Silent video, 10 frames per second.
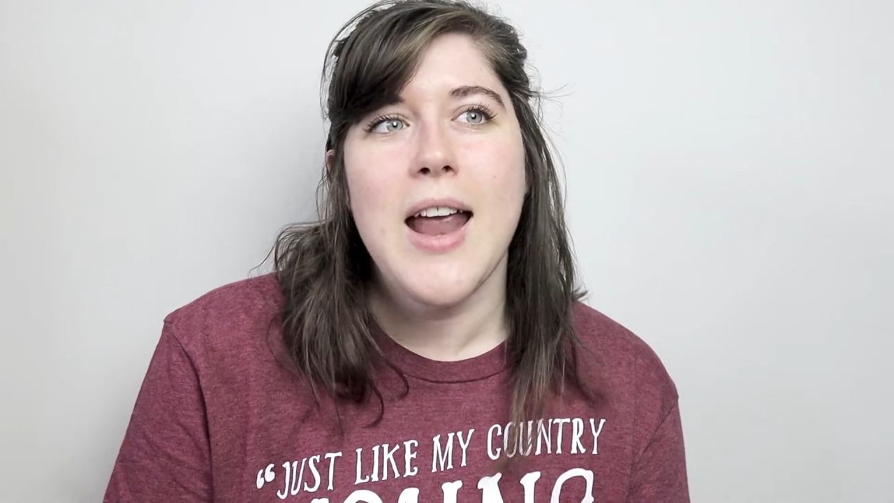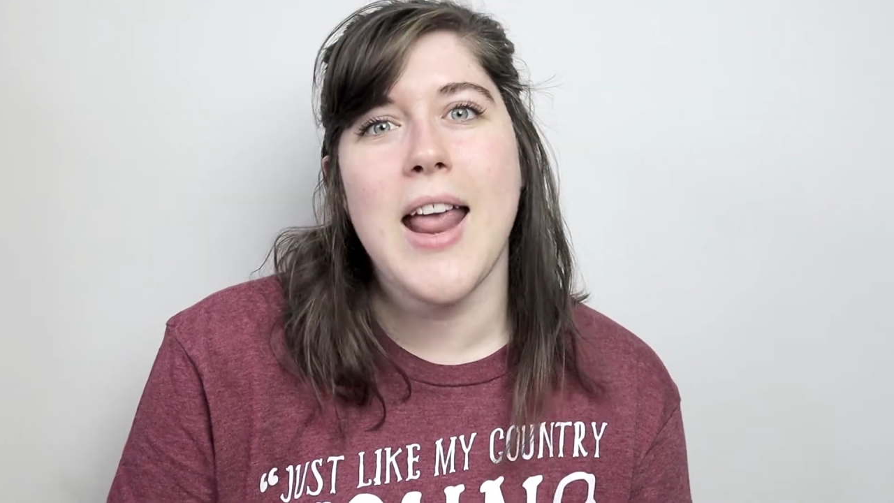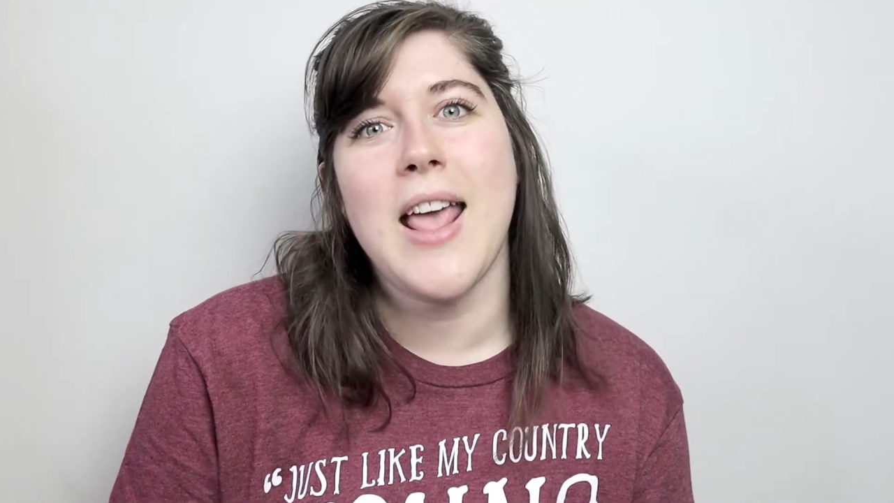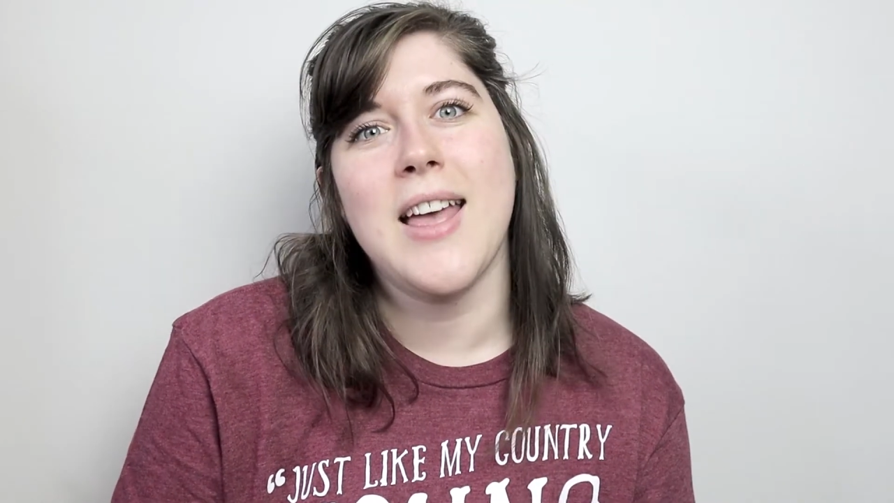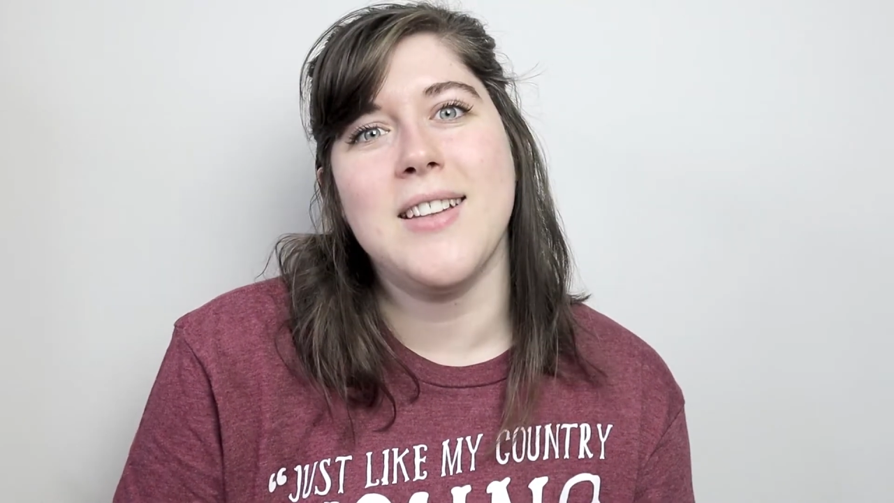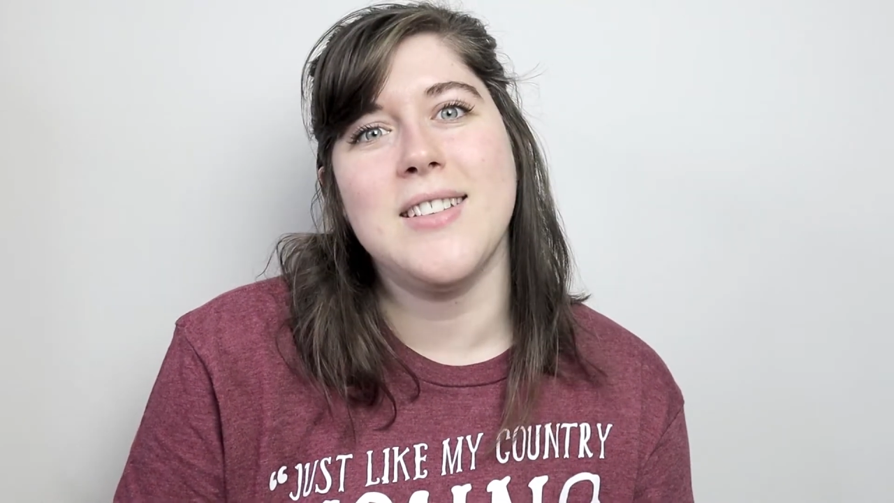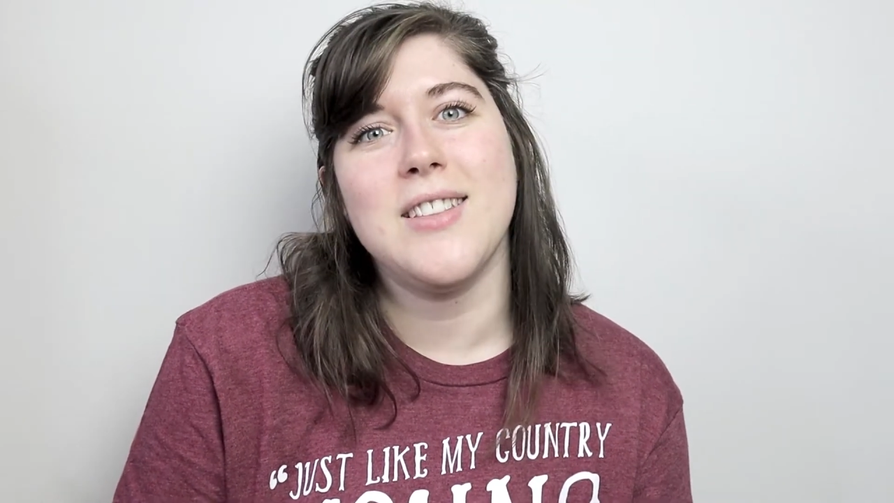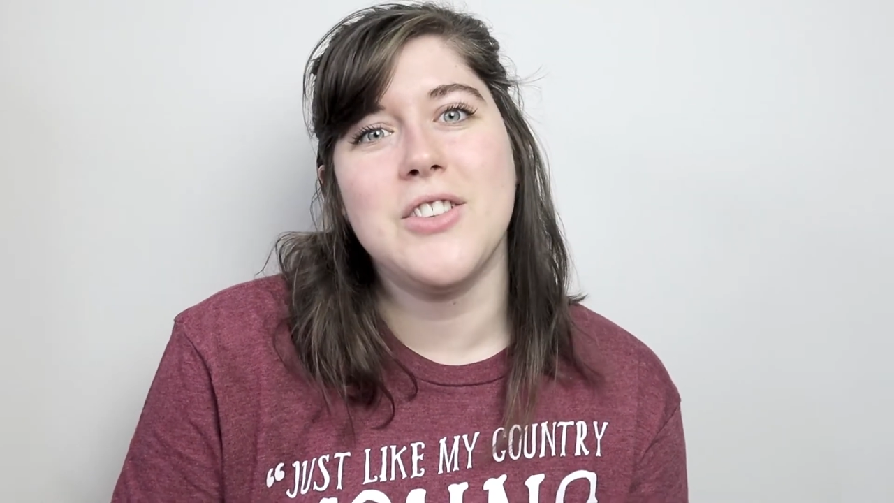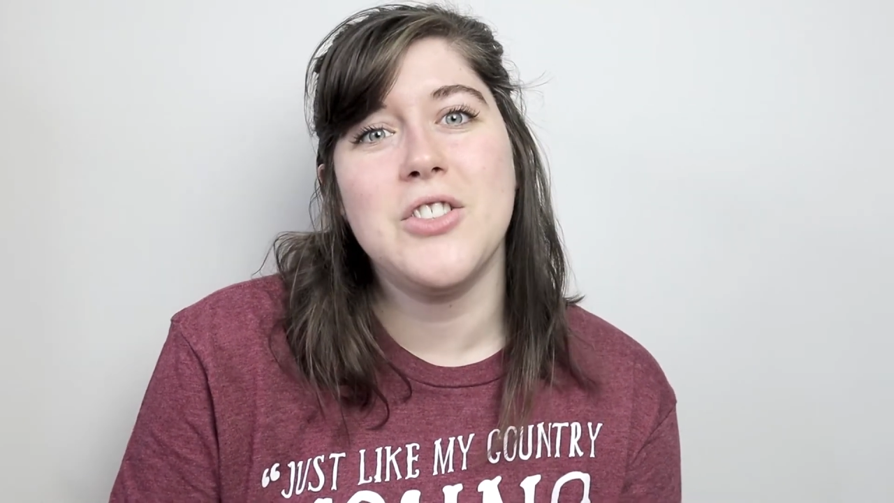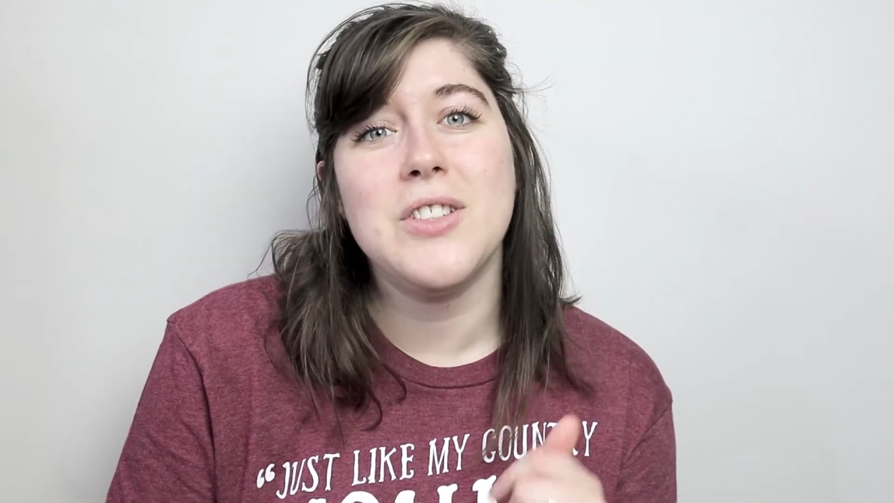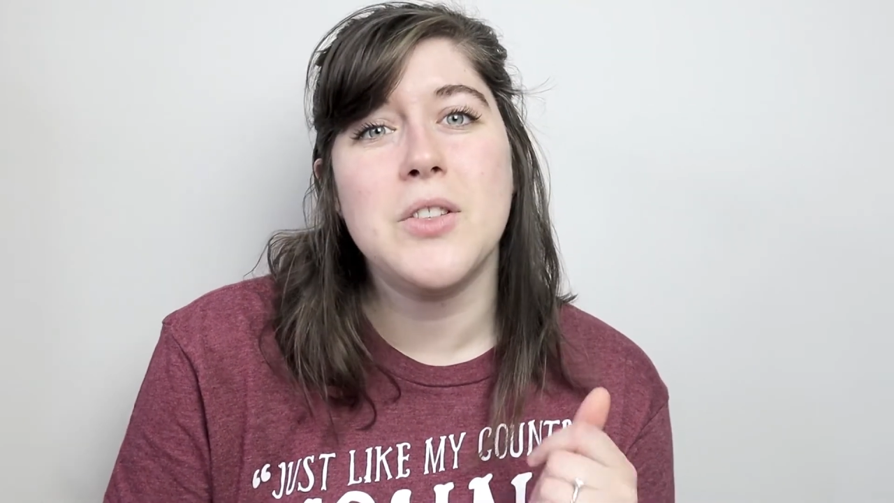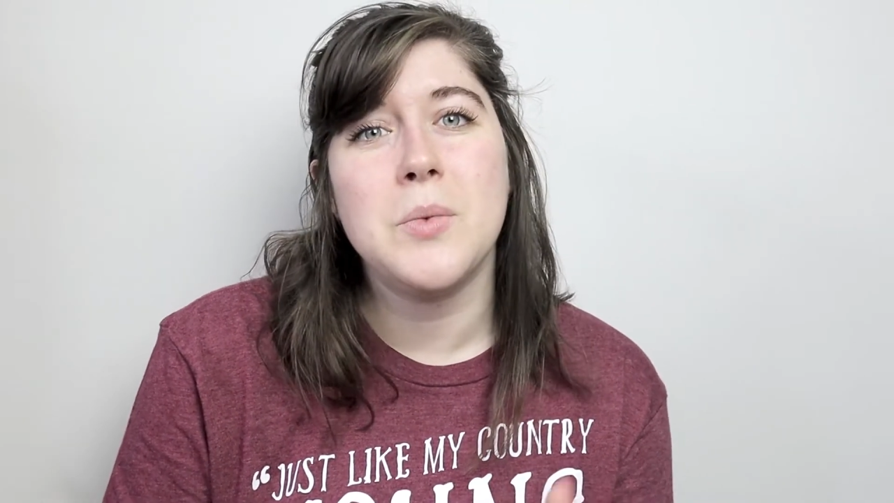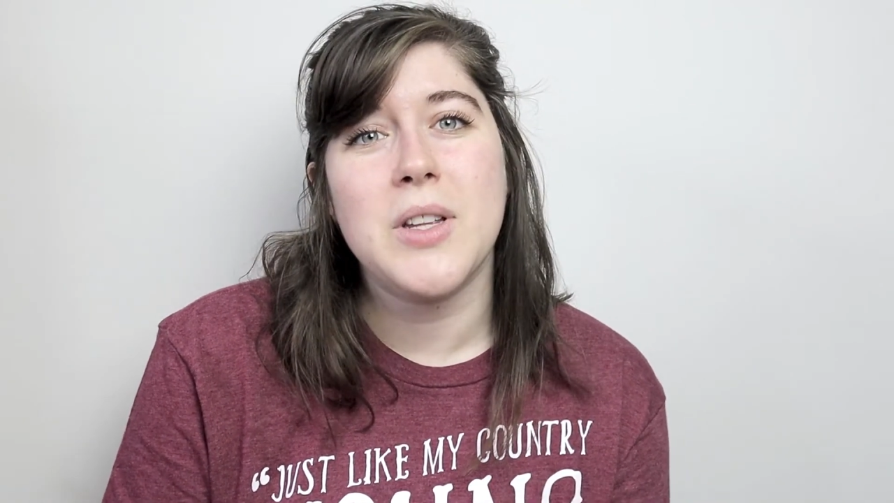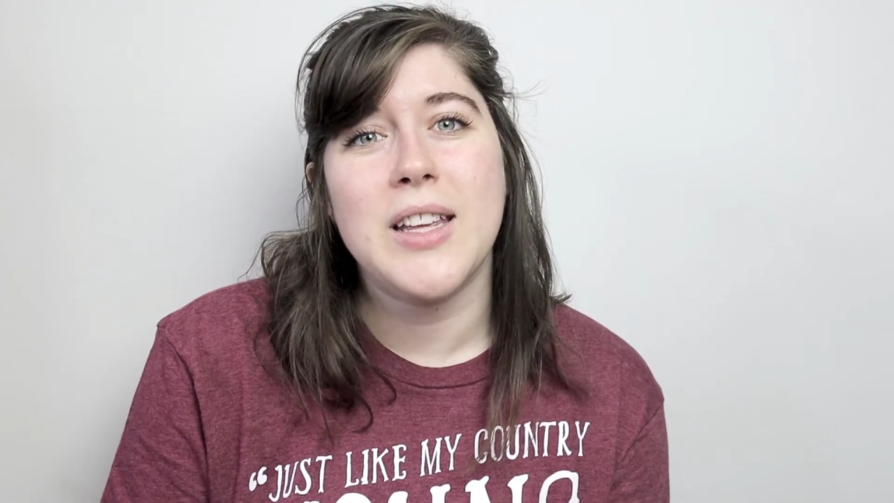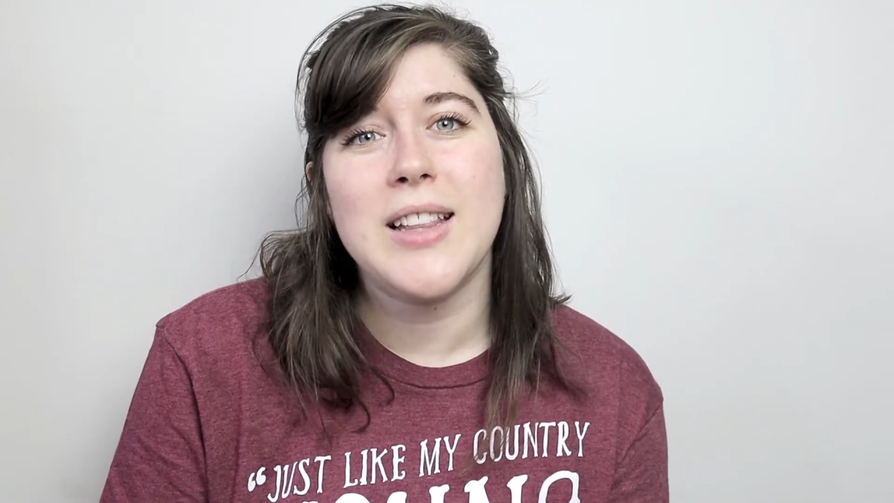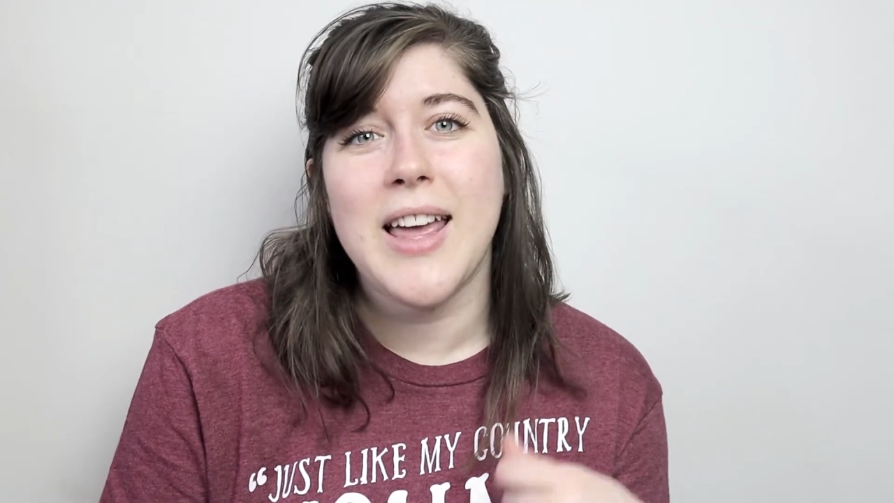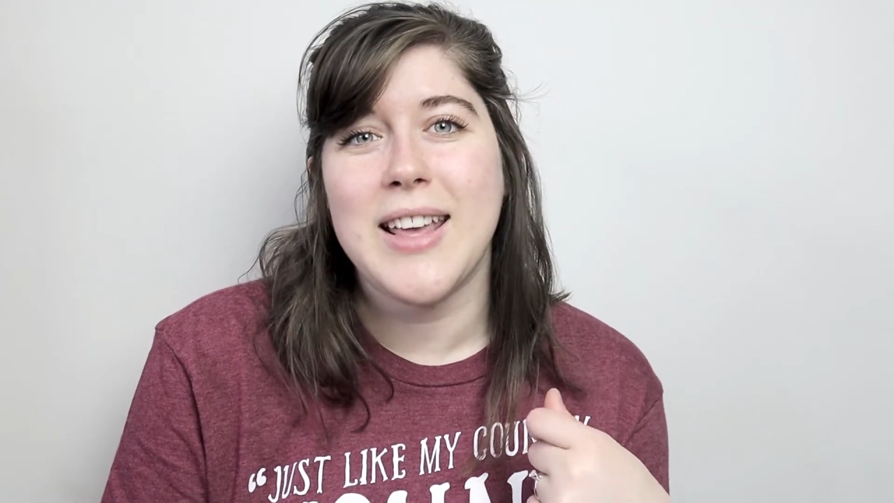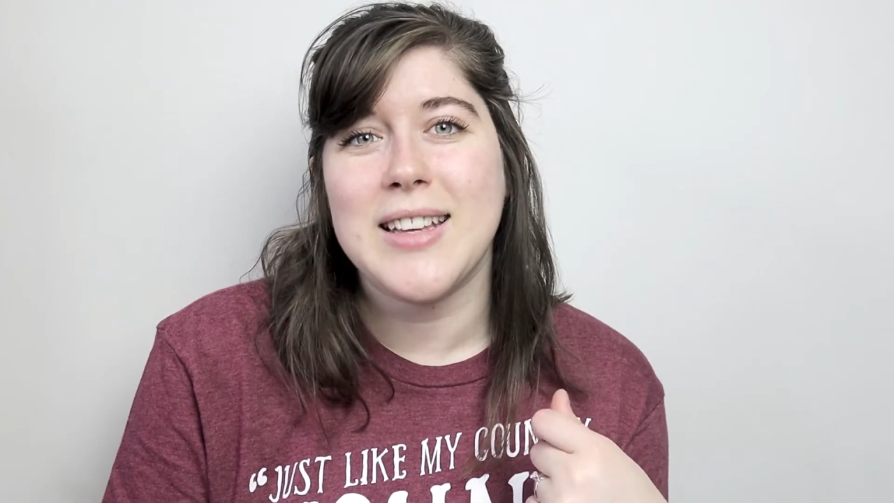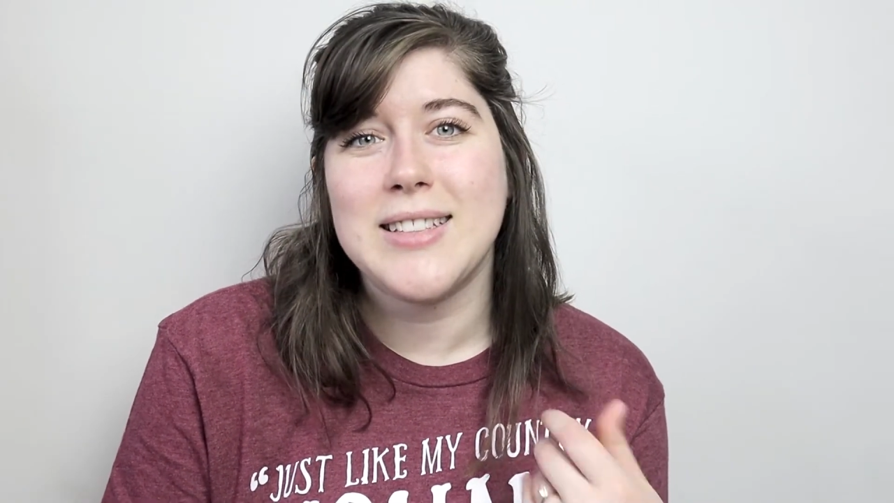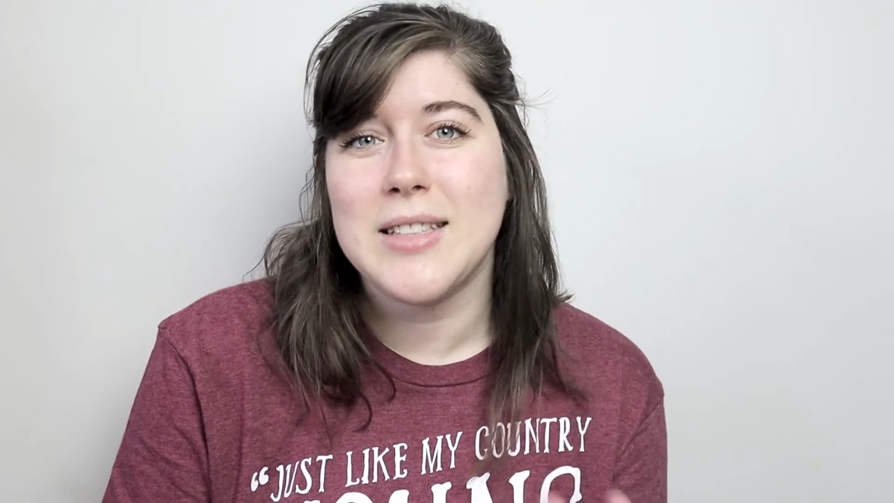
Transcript: And there's just a really like